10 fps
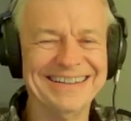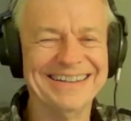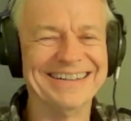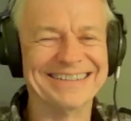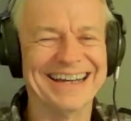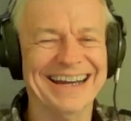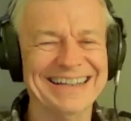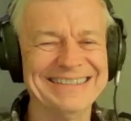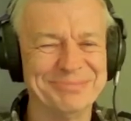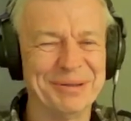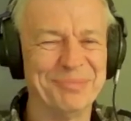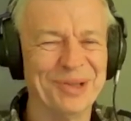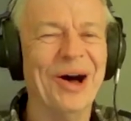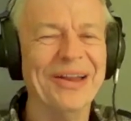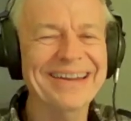Okay, to be
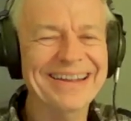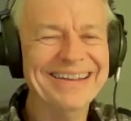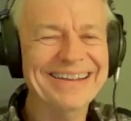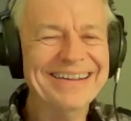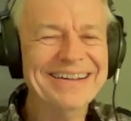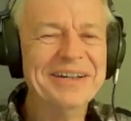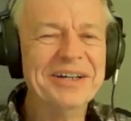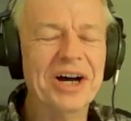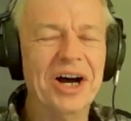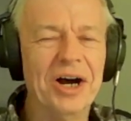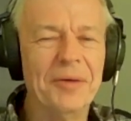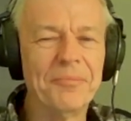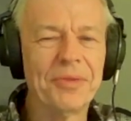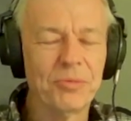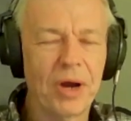blunt.
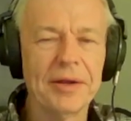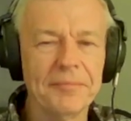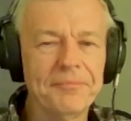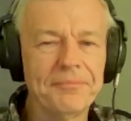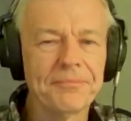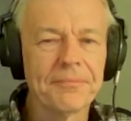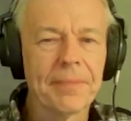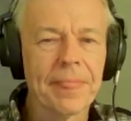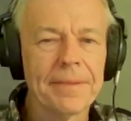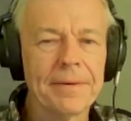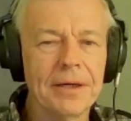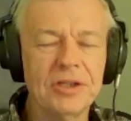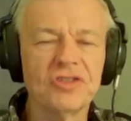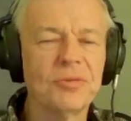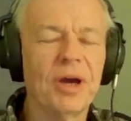Right. It
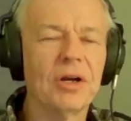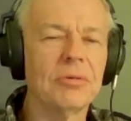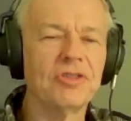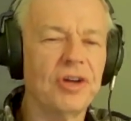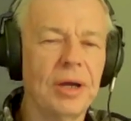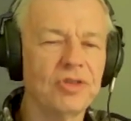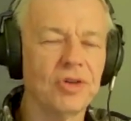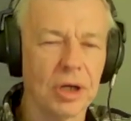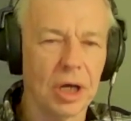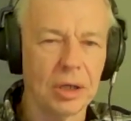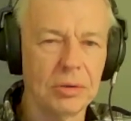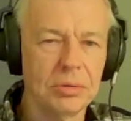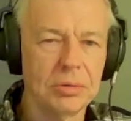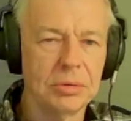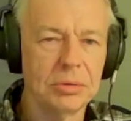doesn't matter how much time's gone on.
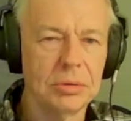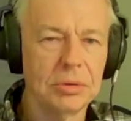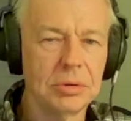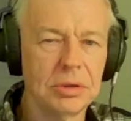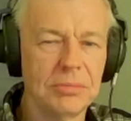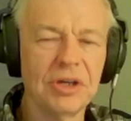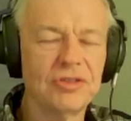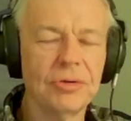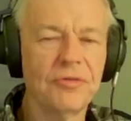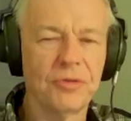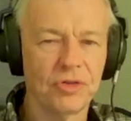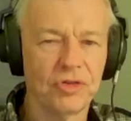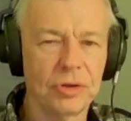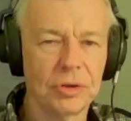It makes no difference.